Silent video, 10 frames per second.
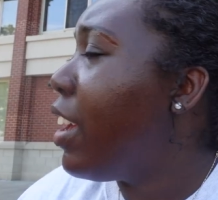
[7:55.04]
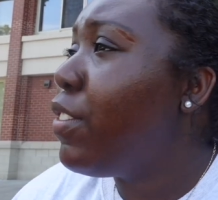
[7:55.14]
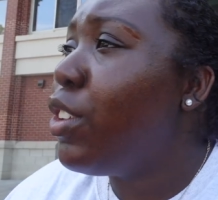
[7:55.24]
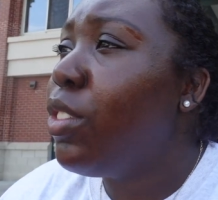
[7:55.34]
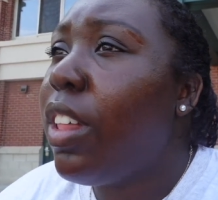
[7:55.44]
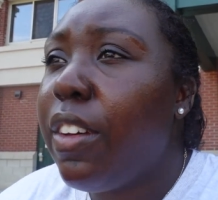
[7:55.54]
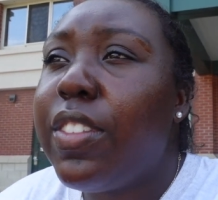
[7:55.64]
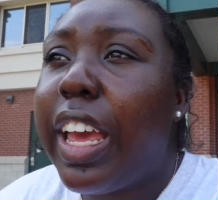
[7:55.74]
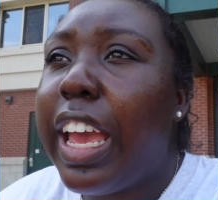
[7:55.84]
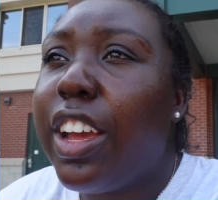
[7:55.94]
you love
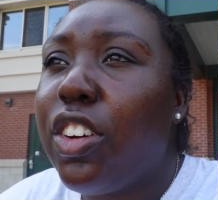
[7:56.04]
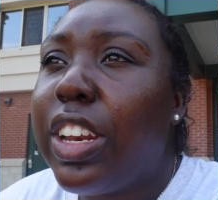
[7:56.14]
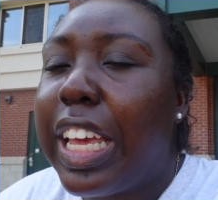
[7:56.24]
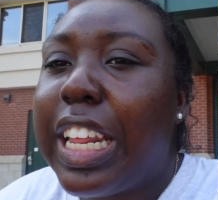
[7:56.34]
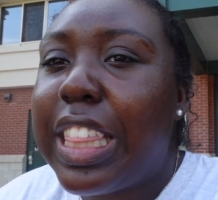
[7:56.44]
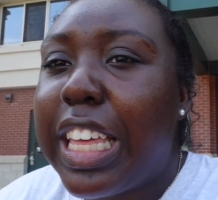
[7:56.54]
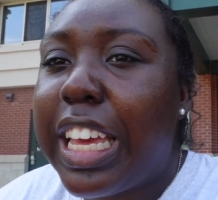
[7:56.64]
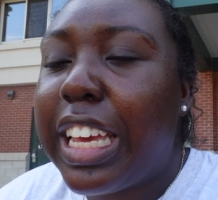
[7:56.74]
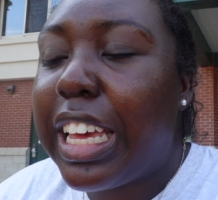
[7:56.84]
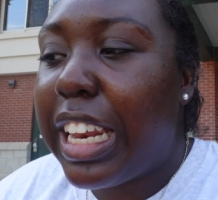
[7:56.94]
to hate on
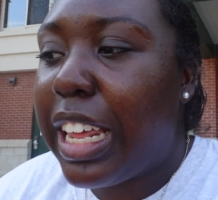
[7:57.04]
anything and